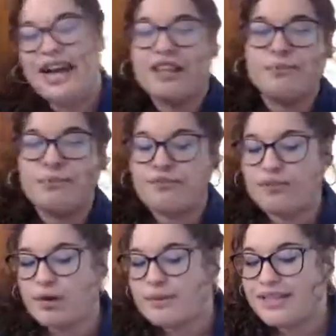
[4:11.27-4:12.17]
the
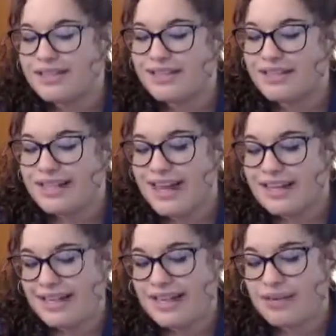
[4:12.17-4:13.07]
performance
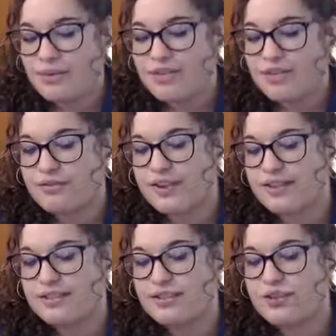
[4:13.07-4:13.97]
technique which
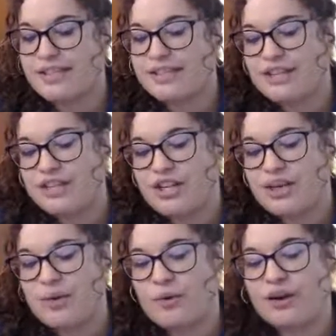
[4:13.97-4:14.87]
affects the
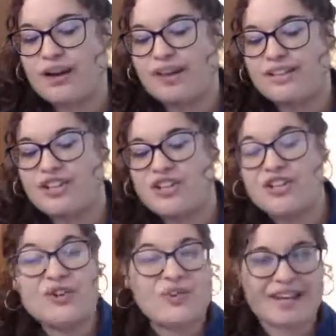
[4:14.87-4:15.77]
transition or
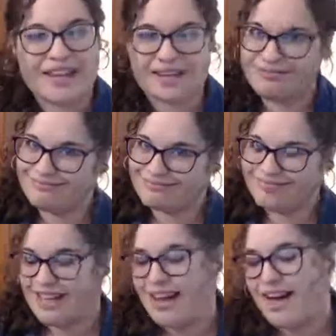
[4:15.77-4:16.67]
continuity
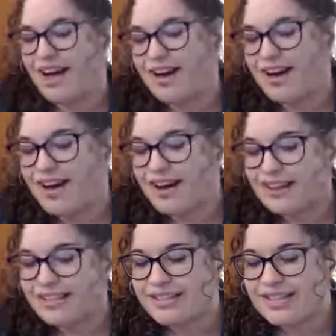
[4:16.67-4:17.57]

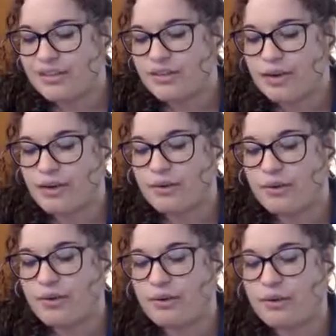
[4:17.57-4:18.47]
on a single note
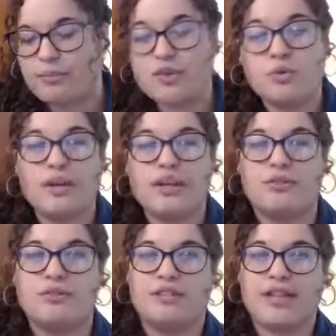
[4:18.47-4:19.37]
or between
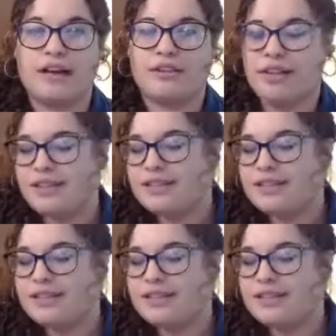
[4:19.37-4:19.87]
notes or sounds.